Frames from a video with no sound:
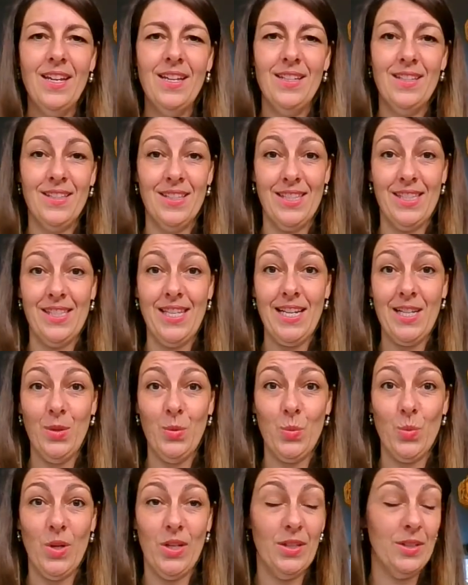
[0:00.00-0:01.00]
The
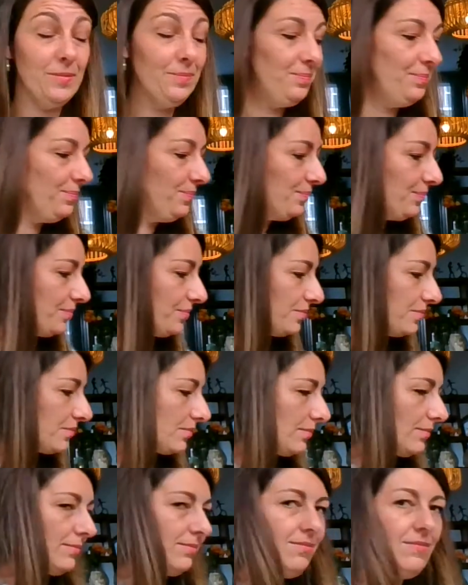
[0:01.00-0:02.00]
second one,
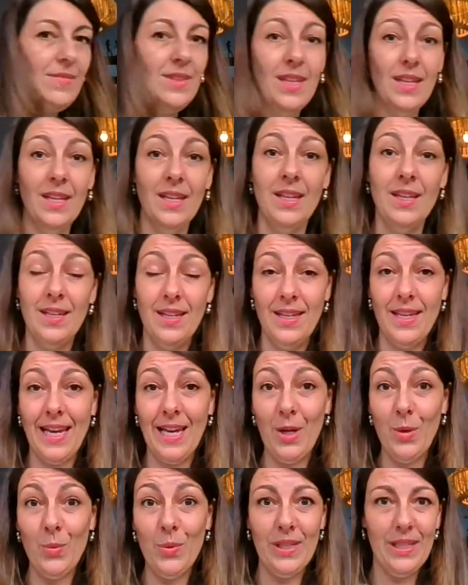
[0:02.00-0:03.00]

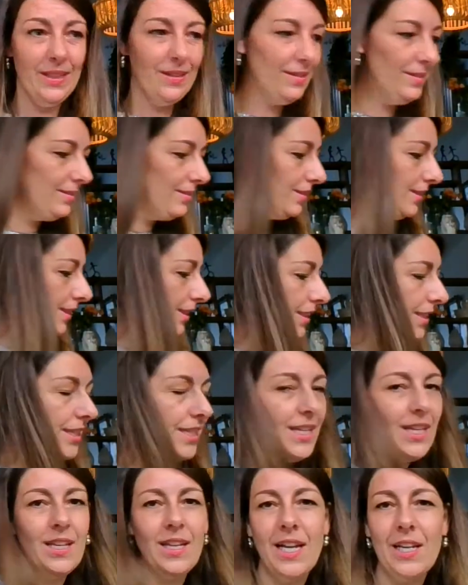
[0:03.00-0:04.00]
Halloween.
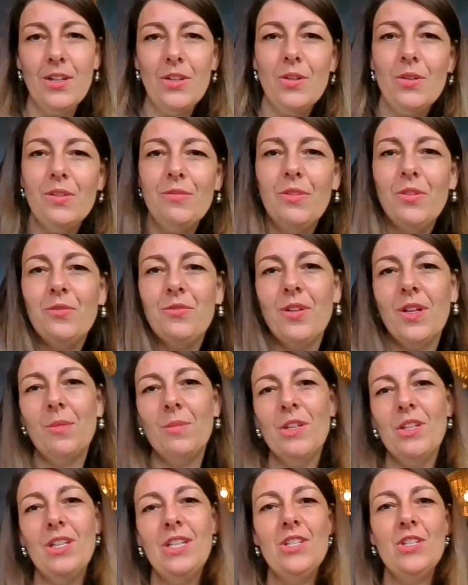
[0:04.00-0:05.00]
I don't know if you follow
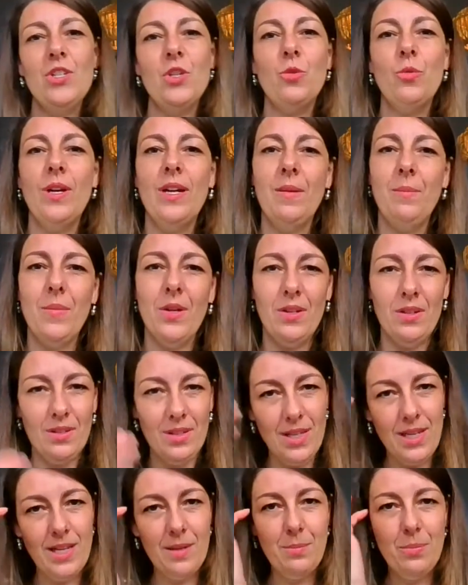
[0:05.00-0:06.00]
me on Instagram, but
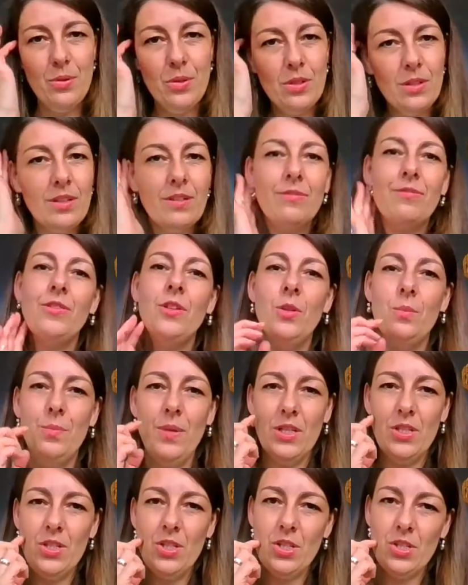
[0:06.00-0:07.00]
I put a few
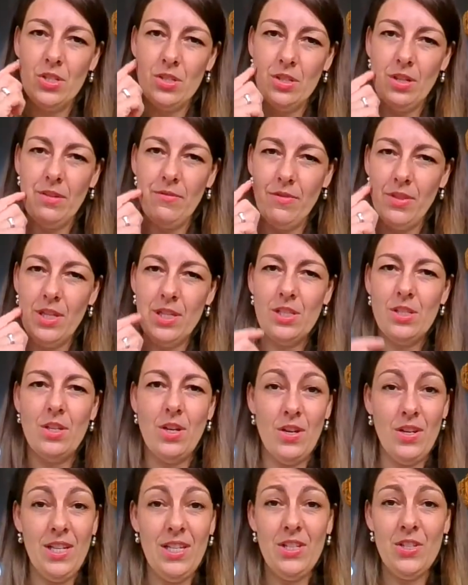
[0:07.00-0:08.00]
pictures of this
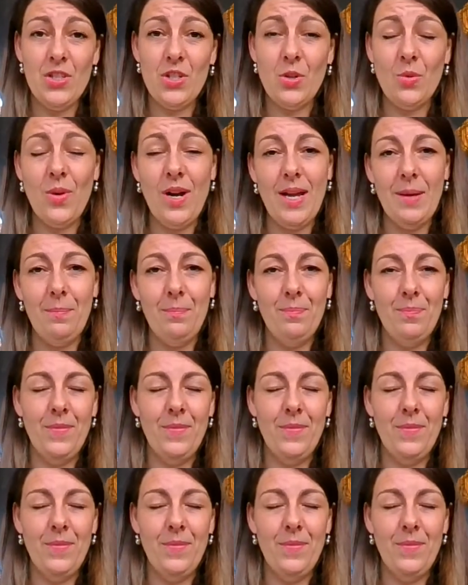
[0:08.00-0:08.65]
on Instagram.